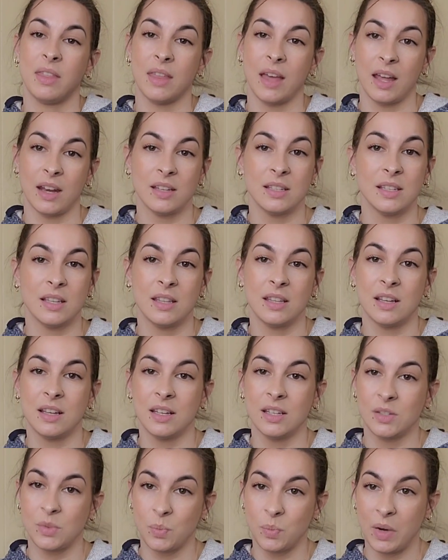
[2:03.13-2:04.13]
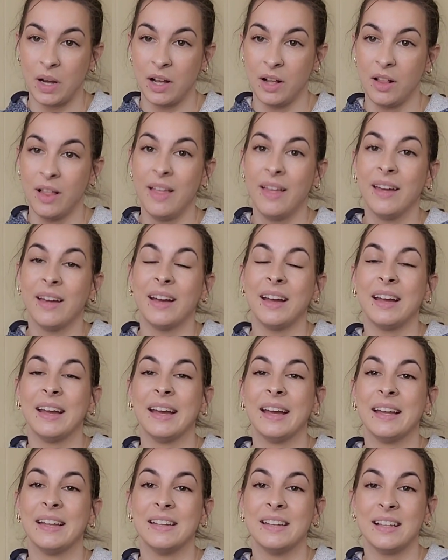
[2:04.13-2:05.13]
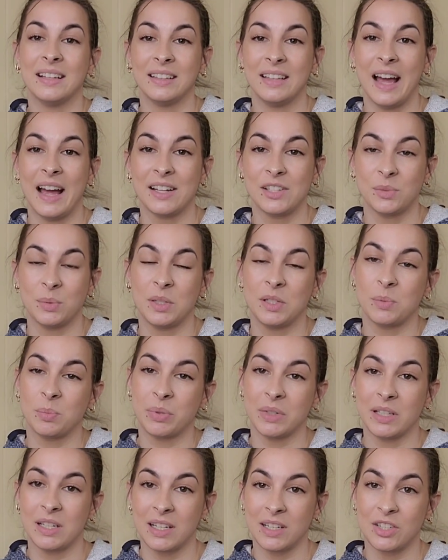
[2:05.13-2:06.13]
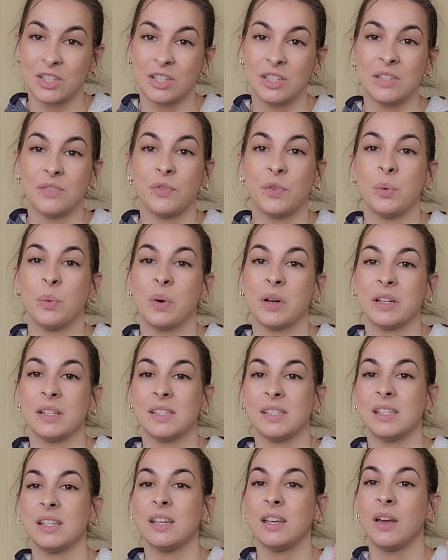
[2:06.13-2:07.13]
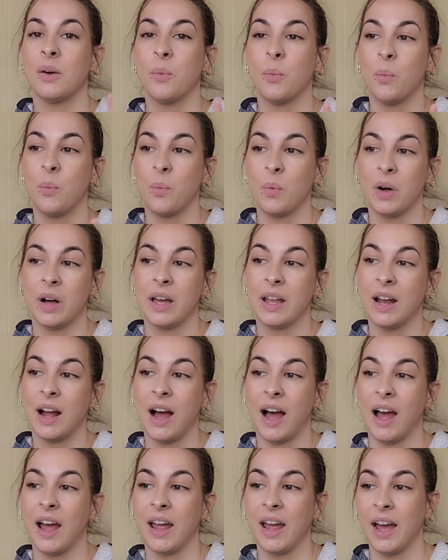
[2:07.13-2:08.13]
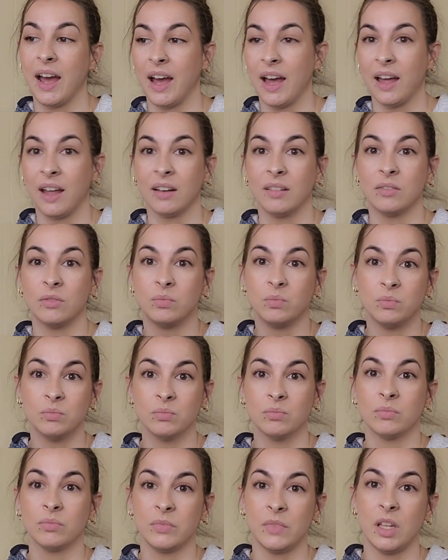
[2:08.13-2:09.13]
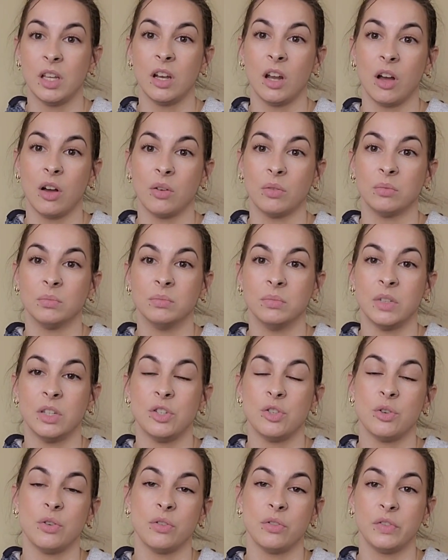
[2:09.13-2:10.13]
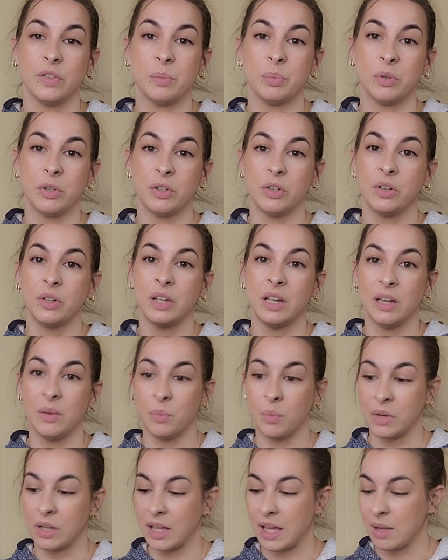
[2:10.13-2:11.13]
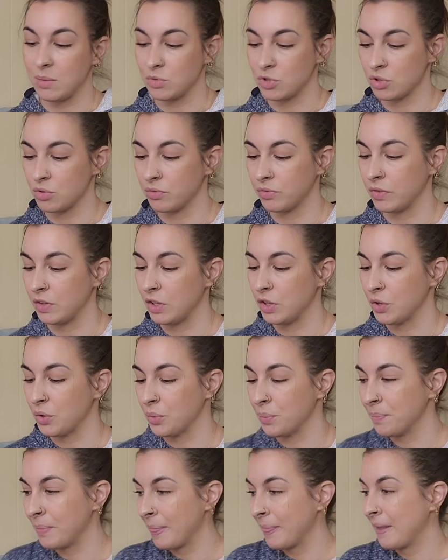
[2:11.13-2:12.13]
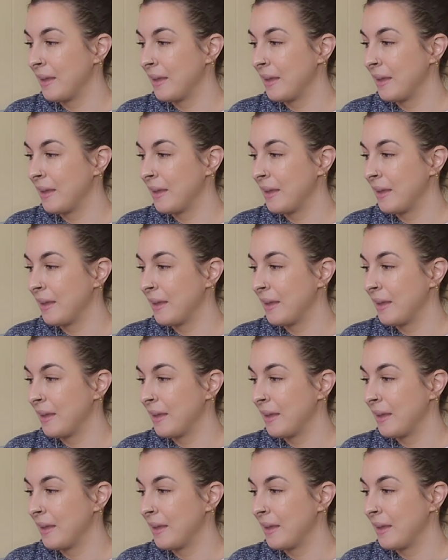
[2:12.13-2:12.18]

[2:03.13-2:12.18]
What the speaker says: that is in there as well. And last week's predictions, if you want to see what I had, you know, intuitively pulled and what came true for you.